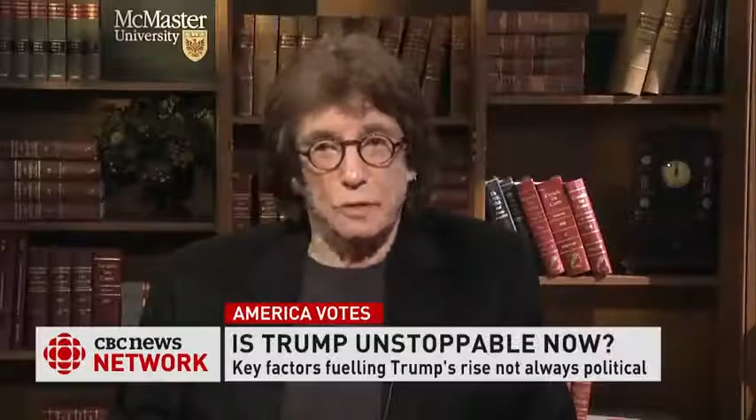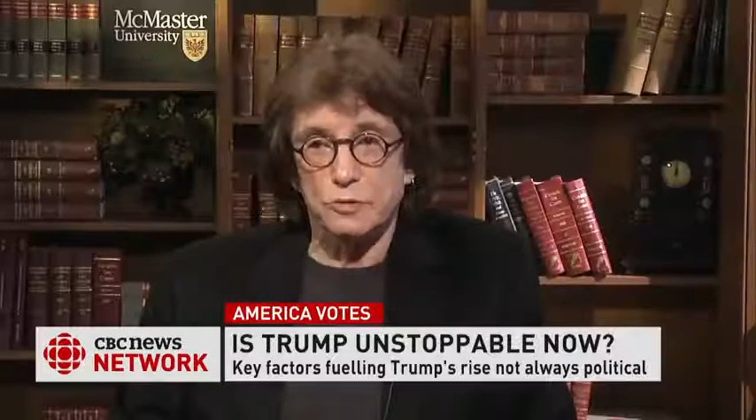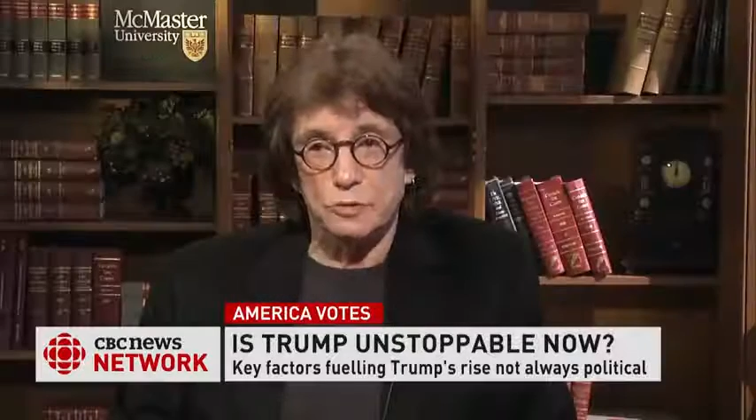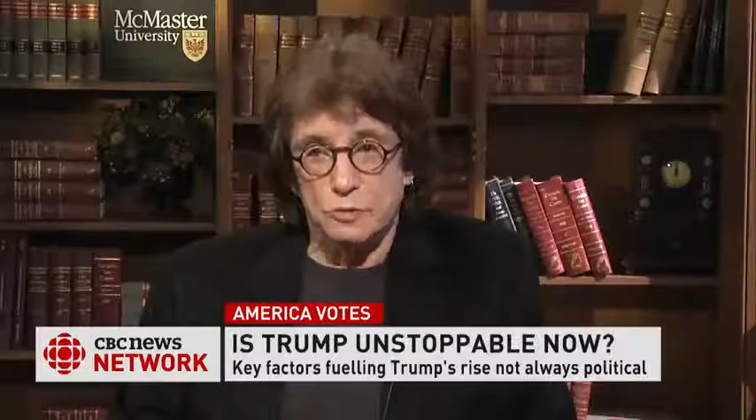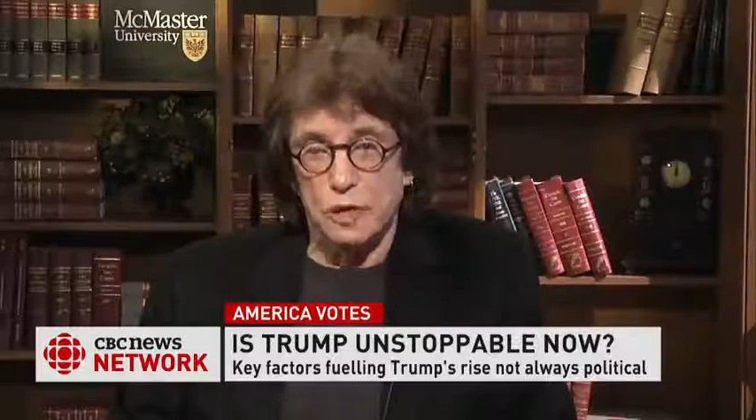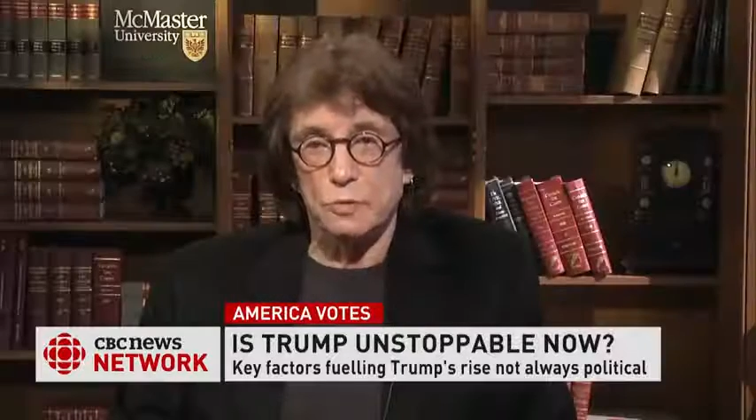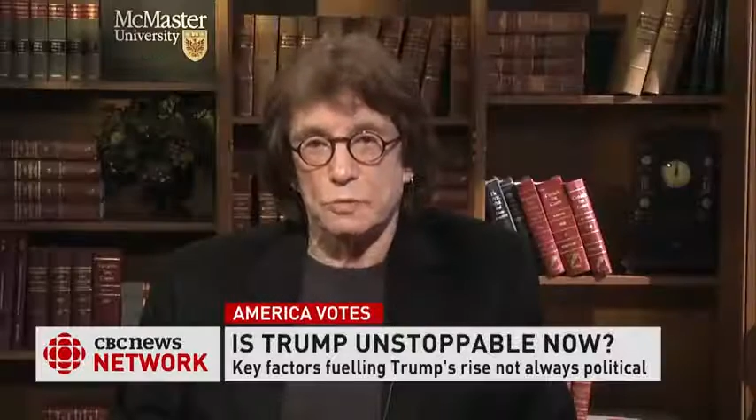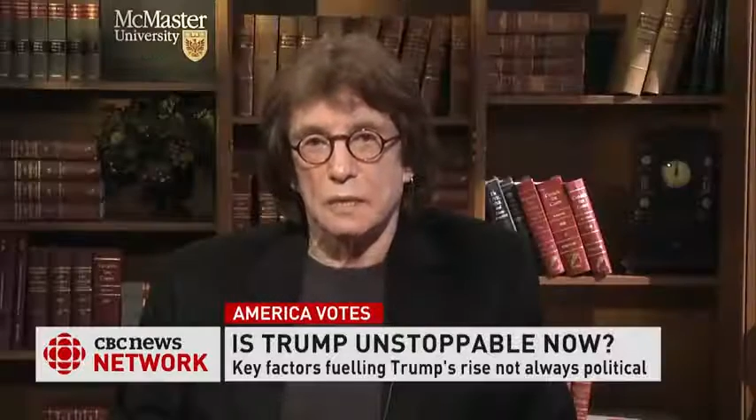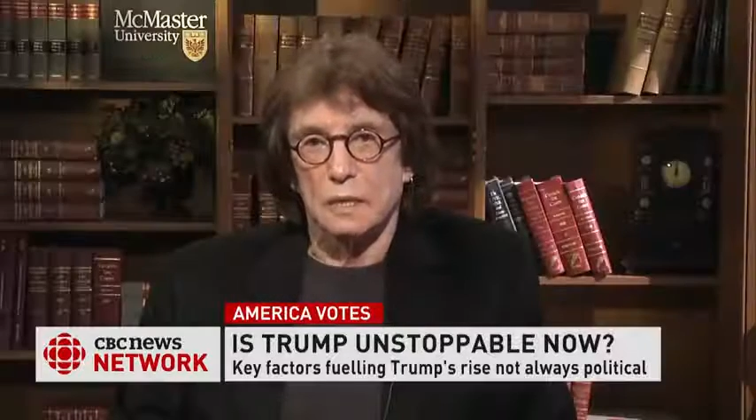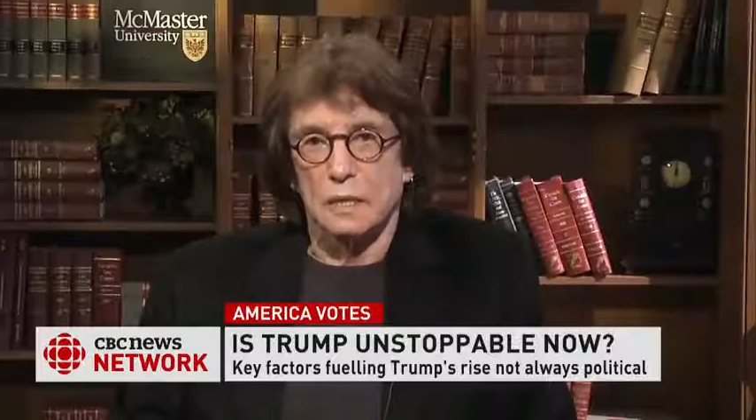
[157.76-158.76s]
those who don't.
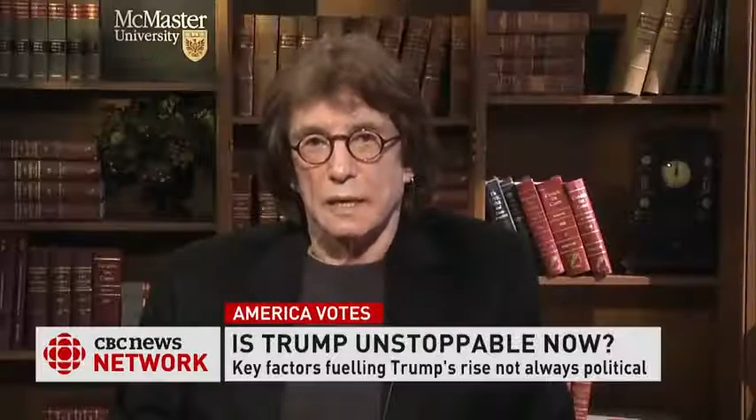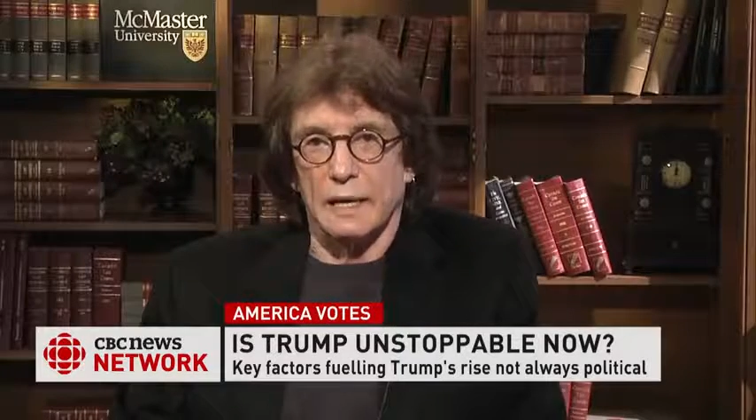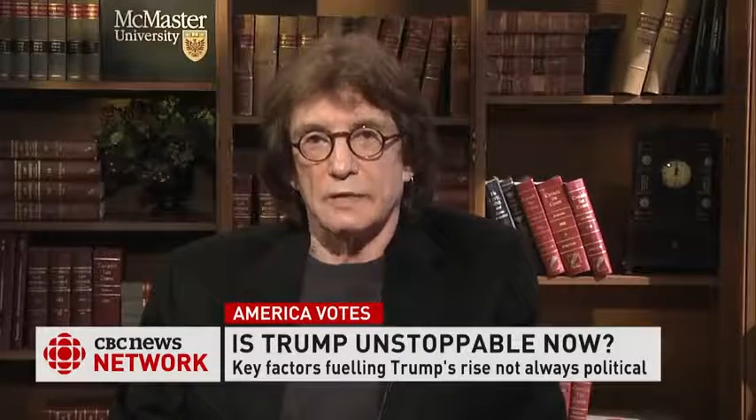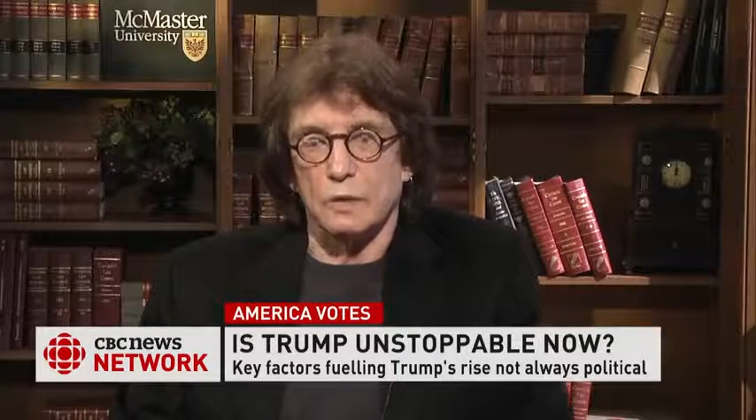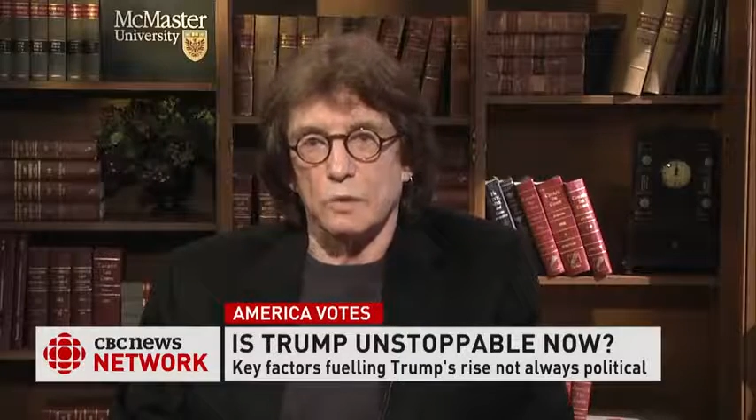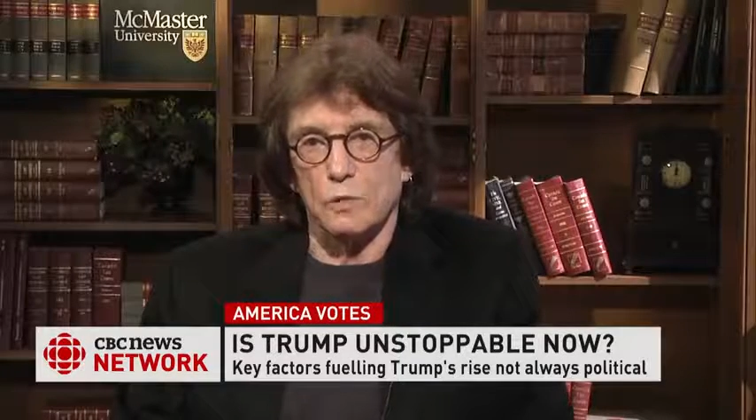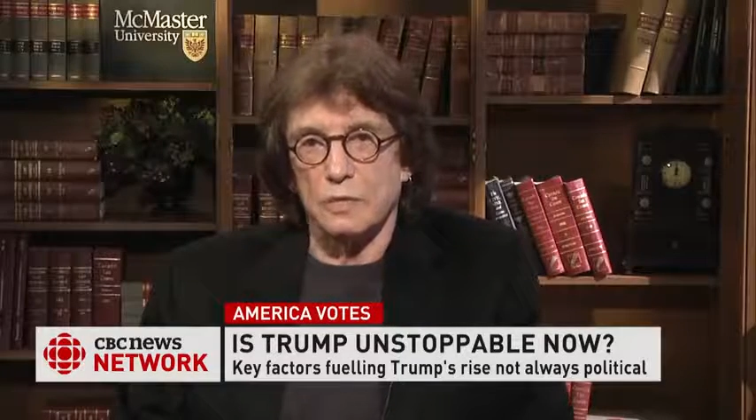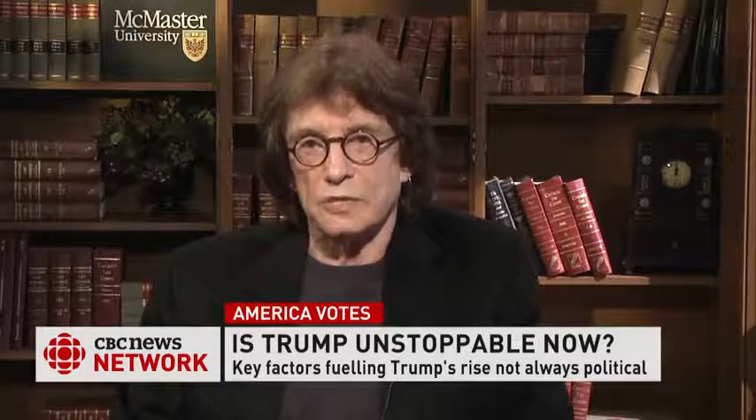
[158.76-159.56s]
And I think what we